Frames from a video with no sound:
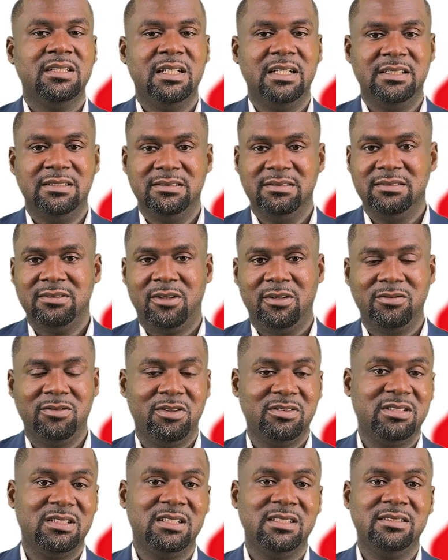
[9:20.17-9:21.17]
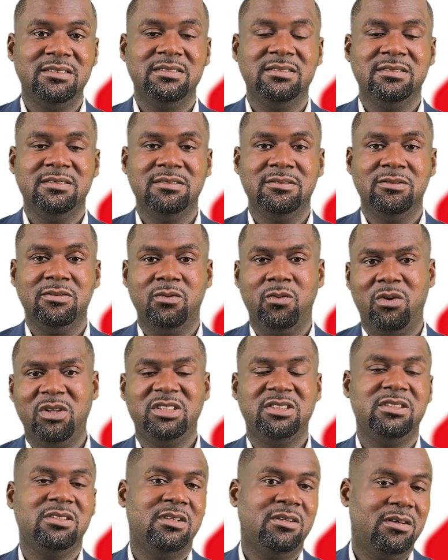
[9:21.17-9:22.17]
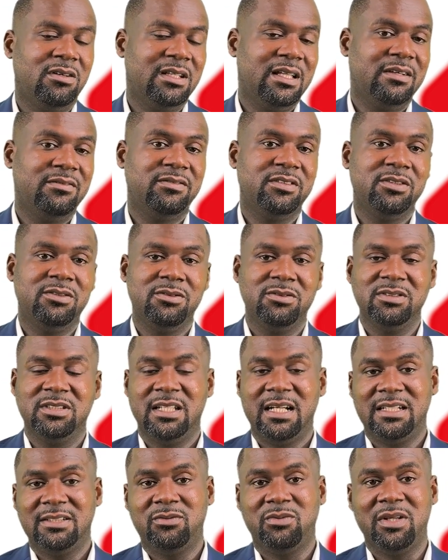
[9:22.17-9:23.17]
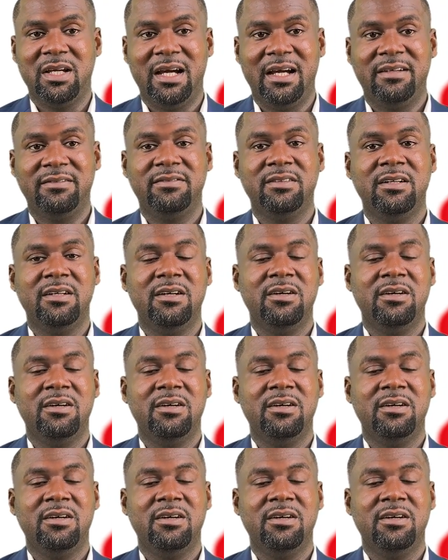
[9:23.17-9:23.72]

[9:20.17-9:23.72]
and obviously watch other videos that we have